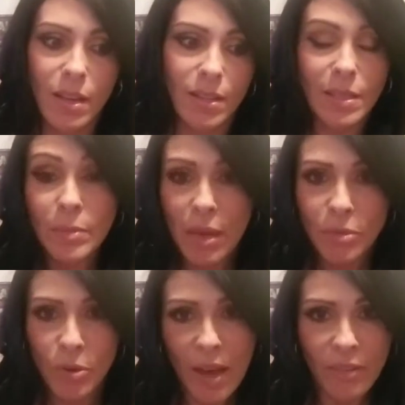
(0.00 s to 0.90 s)

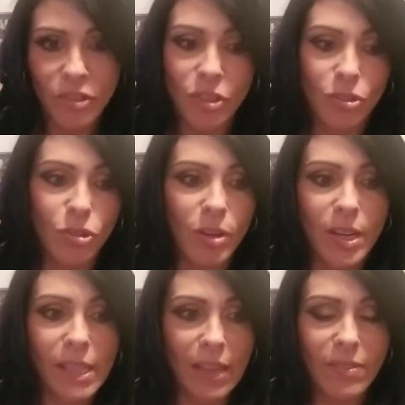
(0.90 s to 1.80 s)
Sometimes you have to try
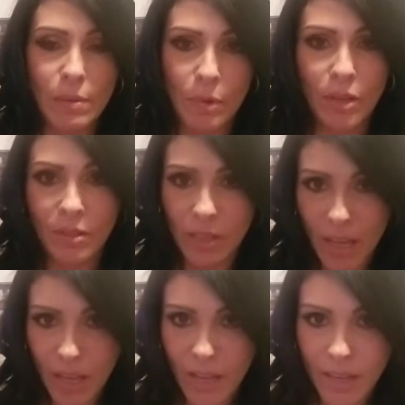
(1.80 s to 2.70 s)
to get them
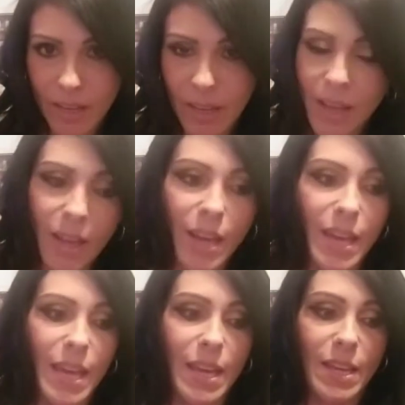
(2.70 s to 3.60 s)
online.
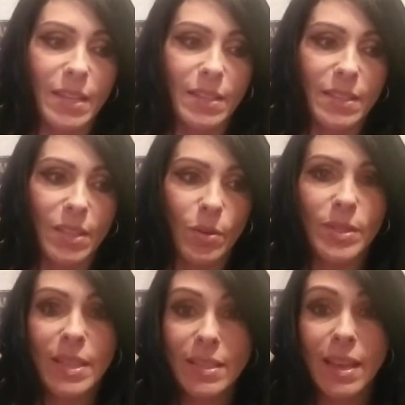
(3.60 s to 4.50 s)
And so
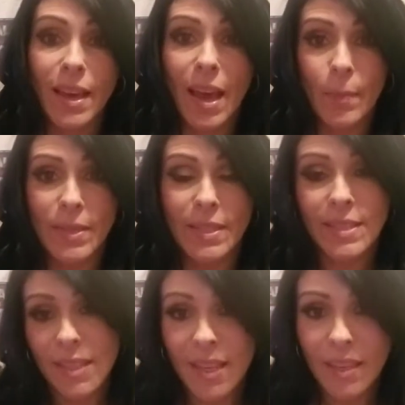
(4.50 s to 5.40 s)
since I happened to
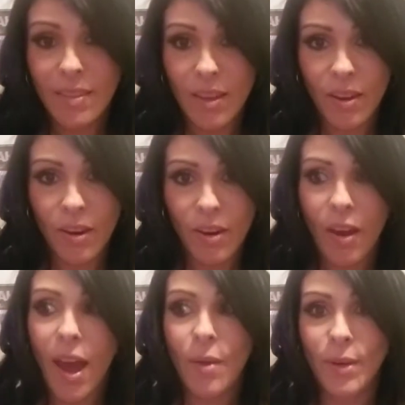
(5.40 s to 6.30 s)
see it
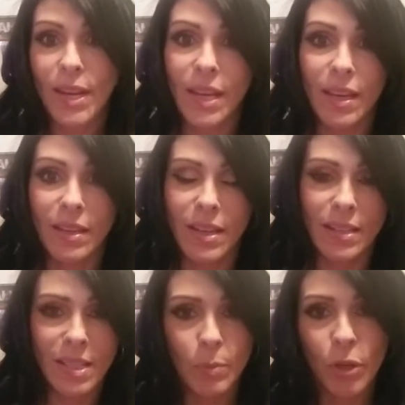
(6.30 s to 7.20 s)
there, I went ahead
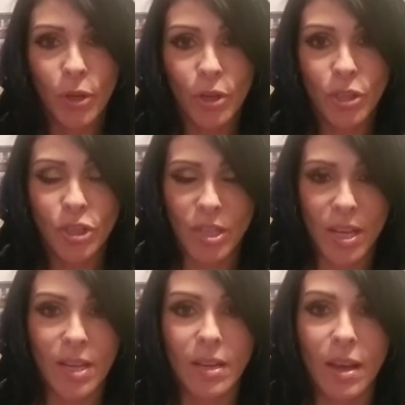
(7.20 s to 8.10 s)
and splurged
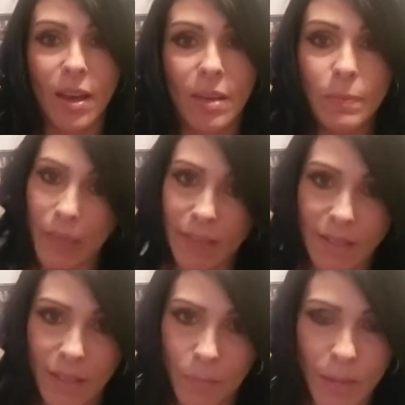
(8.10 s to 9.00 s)
and I picked
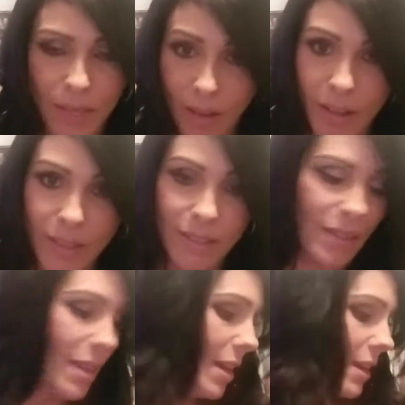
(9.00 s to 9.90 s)
it up and got it.
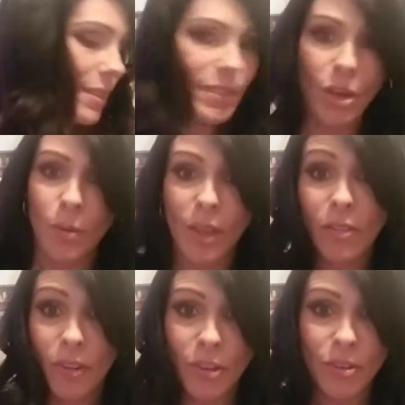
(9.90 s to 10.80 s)
So without
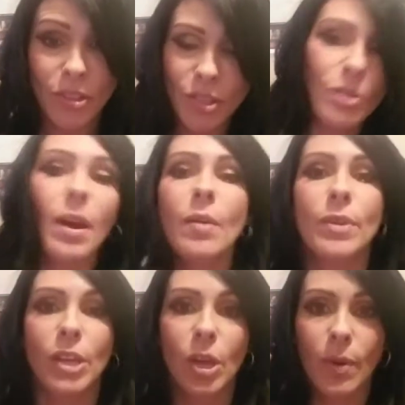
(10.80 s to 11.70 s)
further ado, I
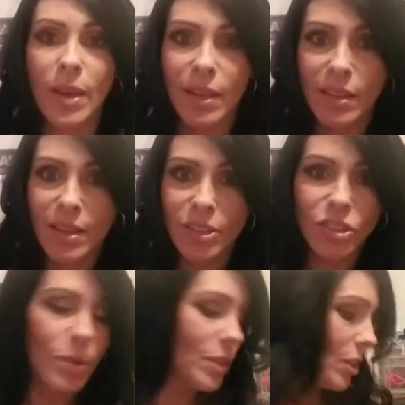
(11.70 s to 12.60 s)
want to go ahead and
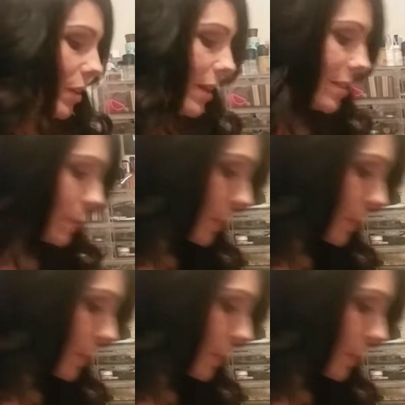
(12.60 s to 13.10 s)
show it to you guys.